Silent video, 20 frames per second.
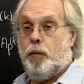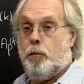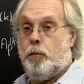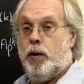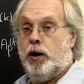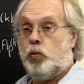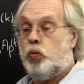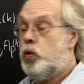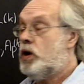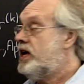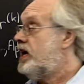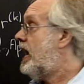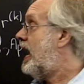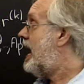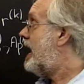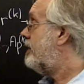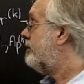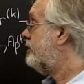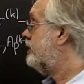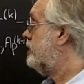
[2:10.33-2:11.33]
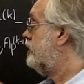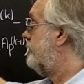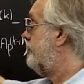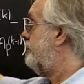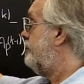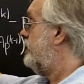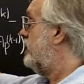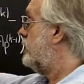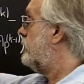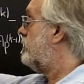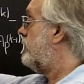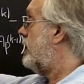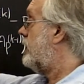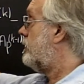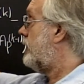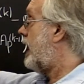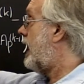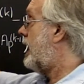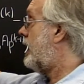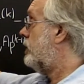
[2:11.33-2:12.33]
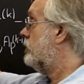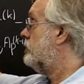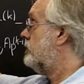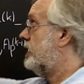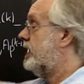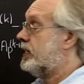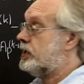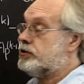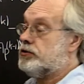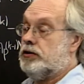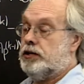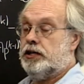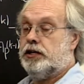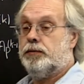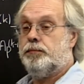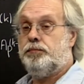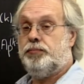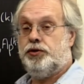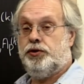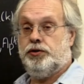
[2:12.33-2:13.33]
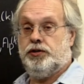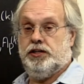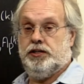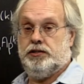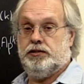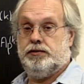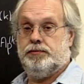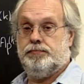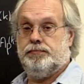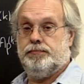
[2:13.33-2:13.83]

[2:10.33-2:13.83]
but we haven't figured out how to actually compute it.